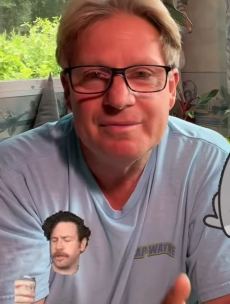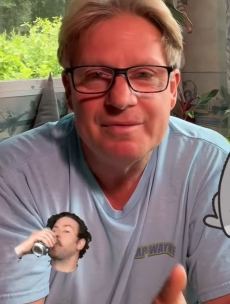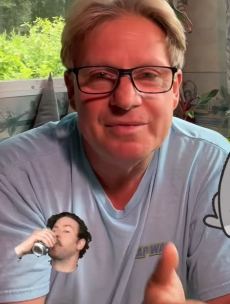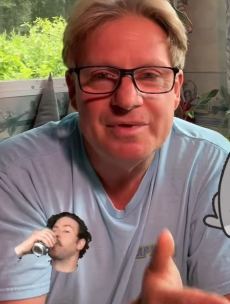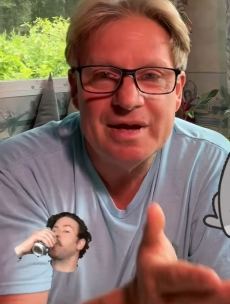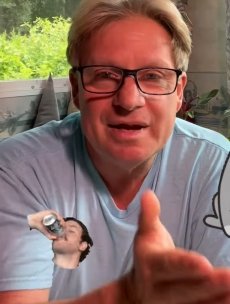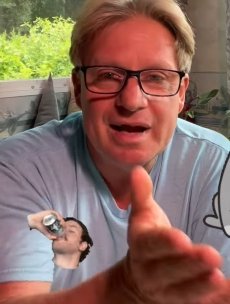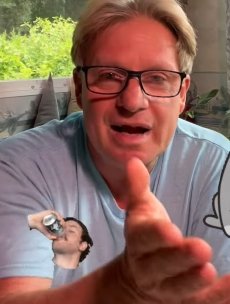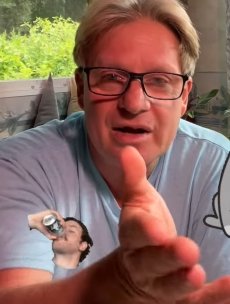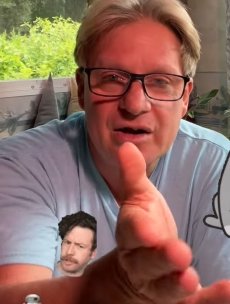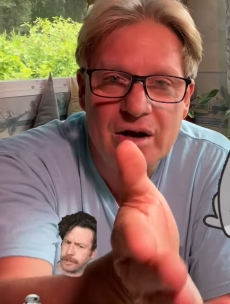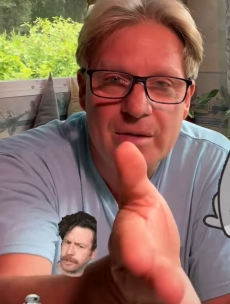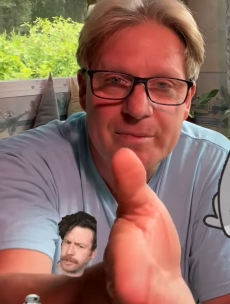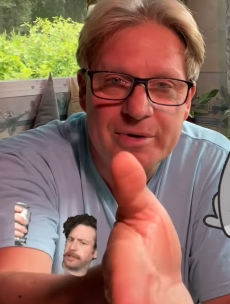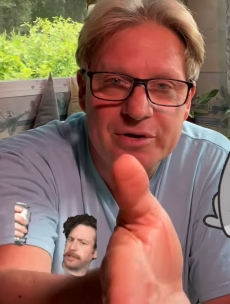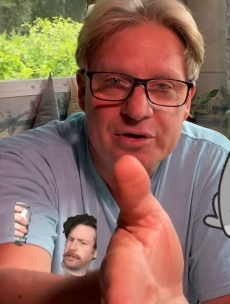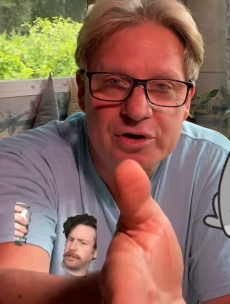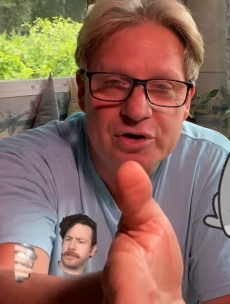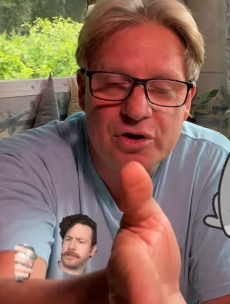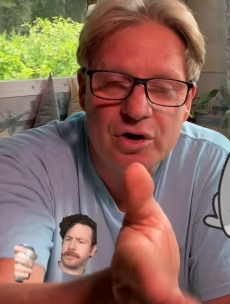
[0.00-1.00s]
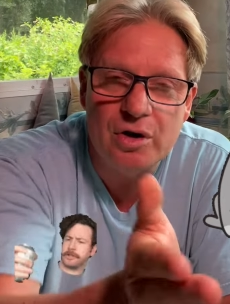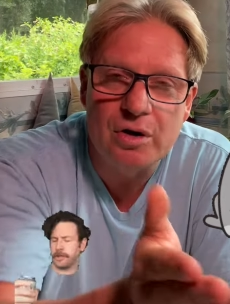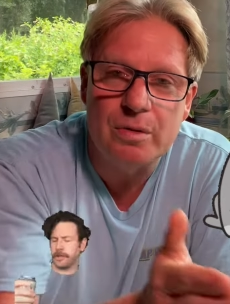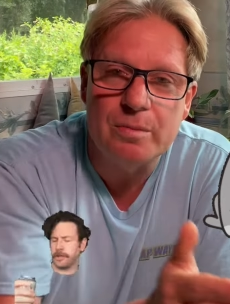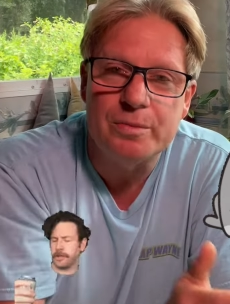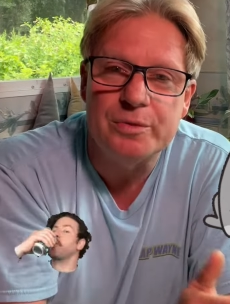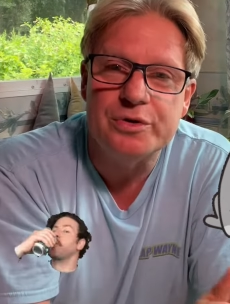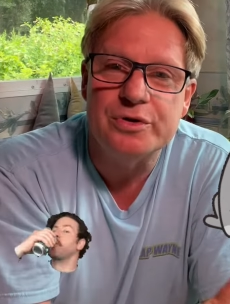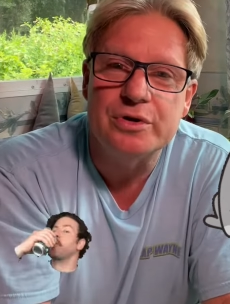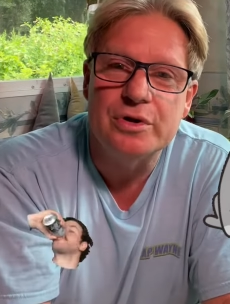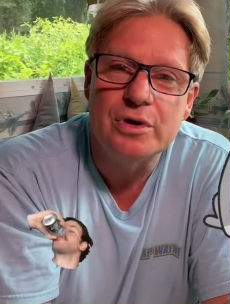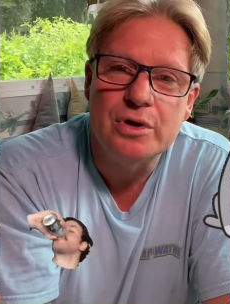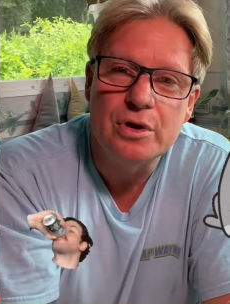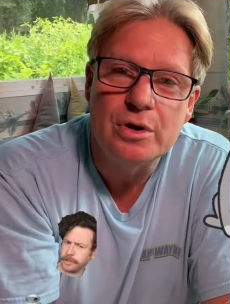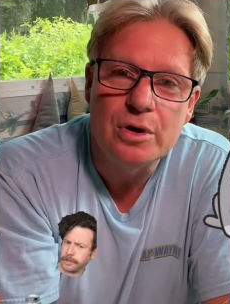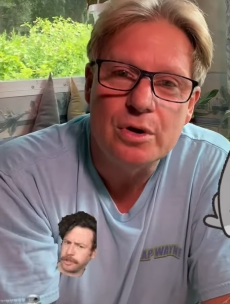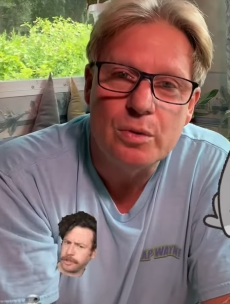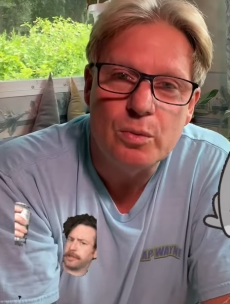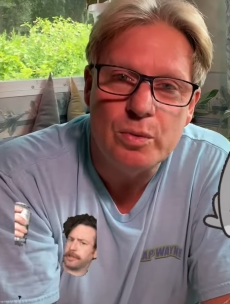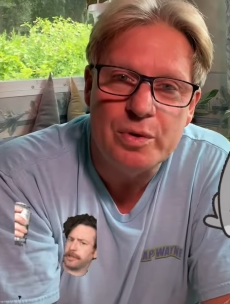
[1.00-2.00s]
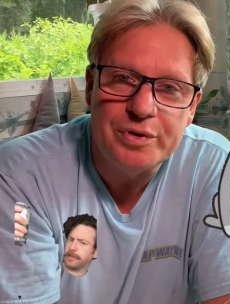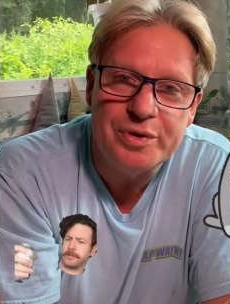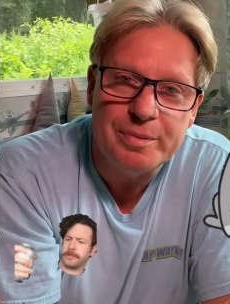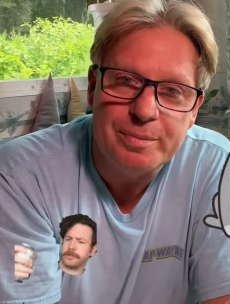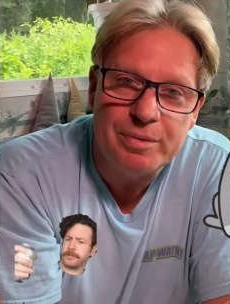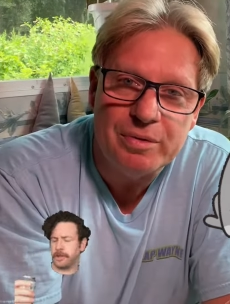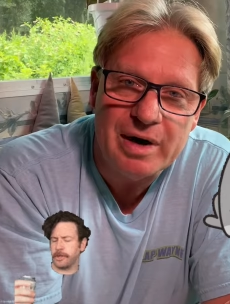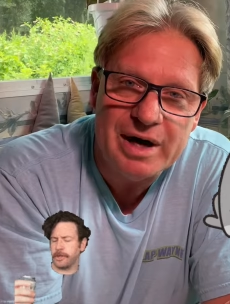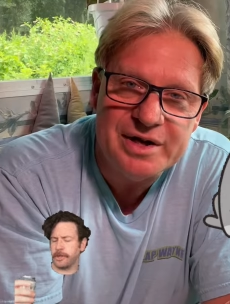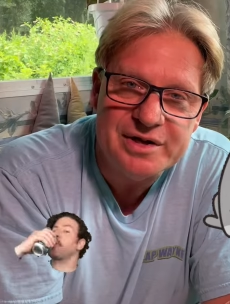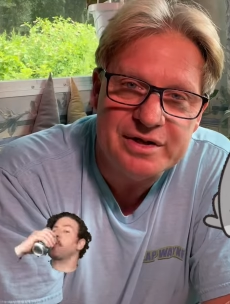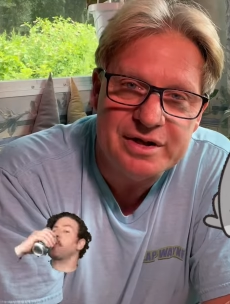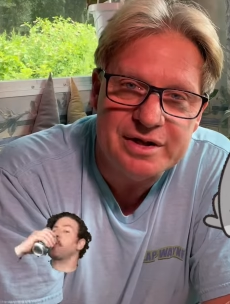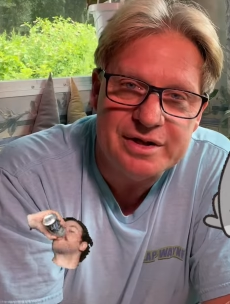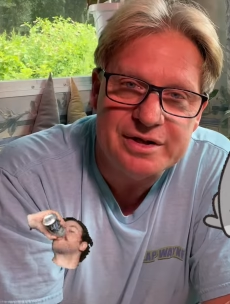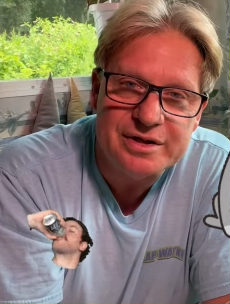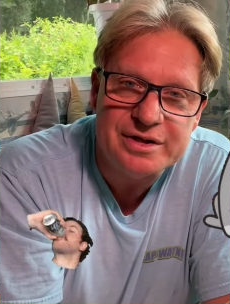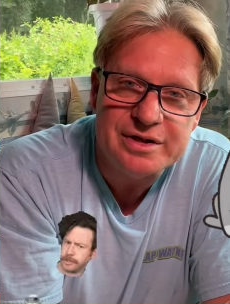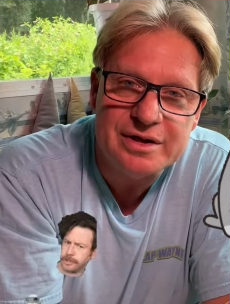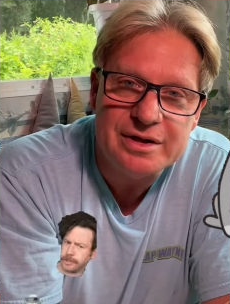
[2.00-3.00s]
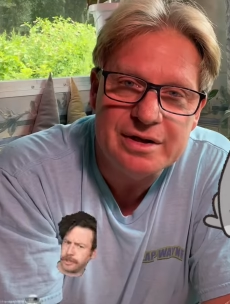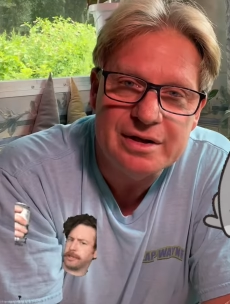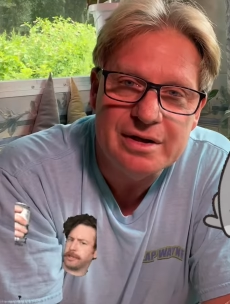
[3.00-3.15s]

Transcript: They're not coming to terms with the prices